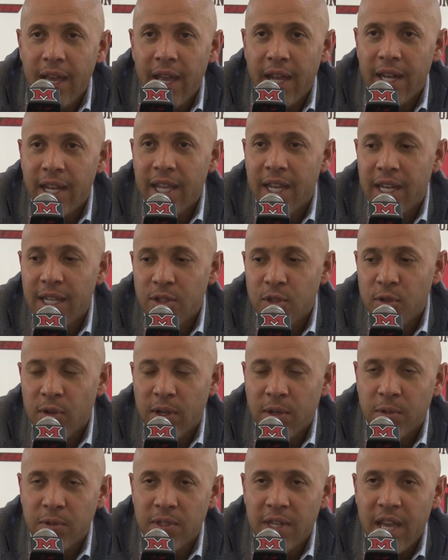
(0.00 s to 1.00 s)
And then it
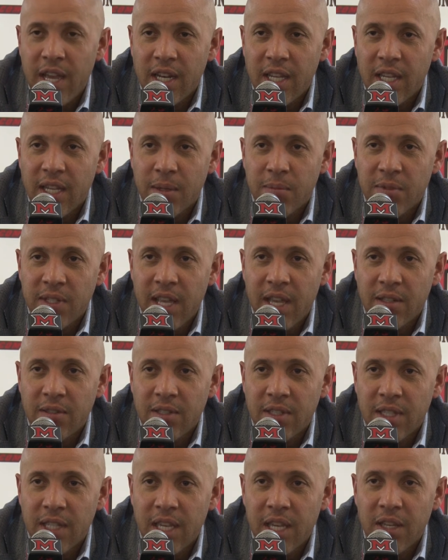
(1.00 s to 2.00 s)
trickles down. He comes down
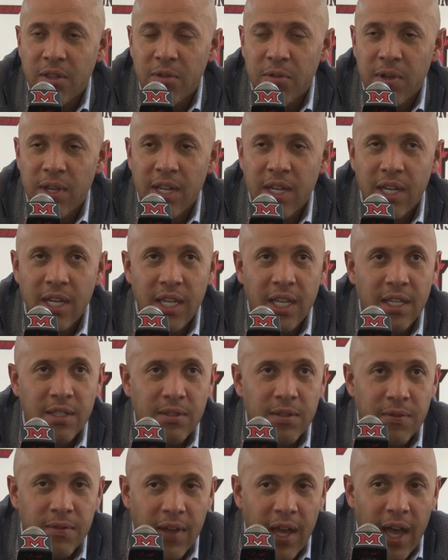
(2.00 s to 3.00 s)
to the other end and he
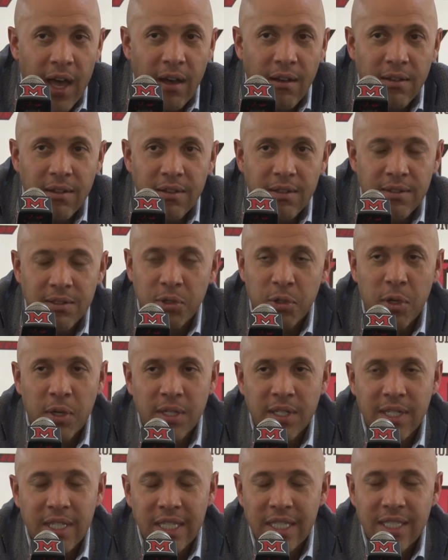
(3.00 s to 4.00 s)
gets a foul.
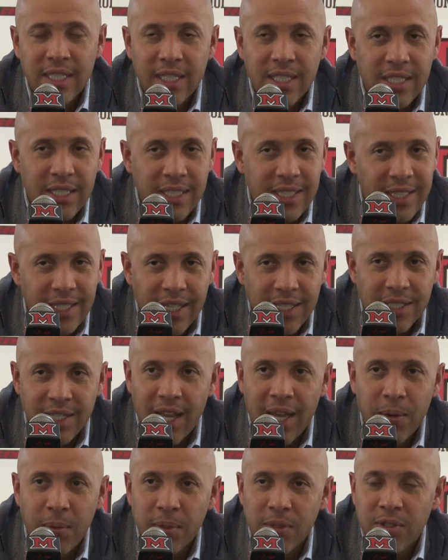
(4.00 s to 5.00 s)
Start. You just that's
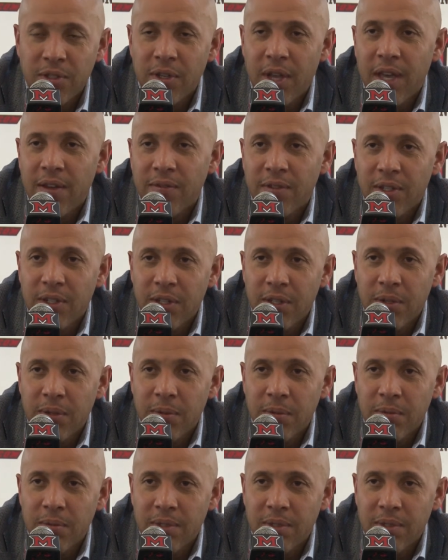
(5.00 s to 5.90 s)
not what you have to do.